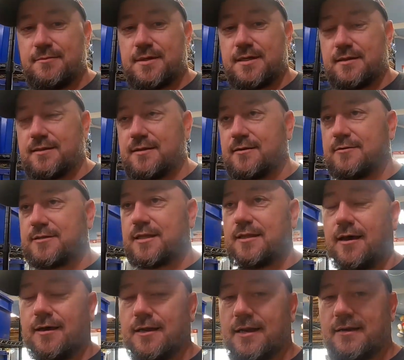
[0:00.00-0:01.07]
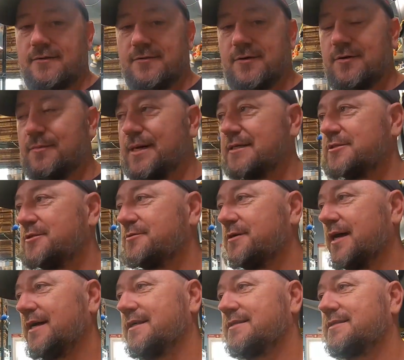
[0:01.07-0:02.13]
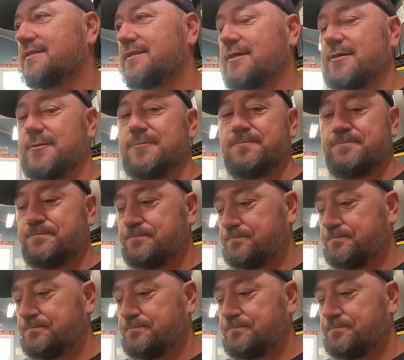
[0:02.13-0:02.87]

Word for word: But there's a lot I don't know about you guys. So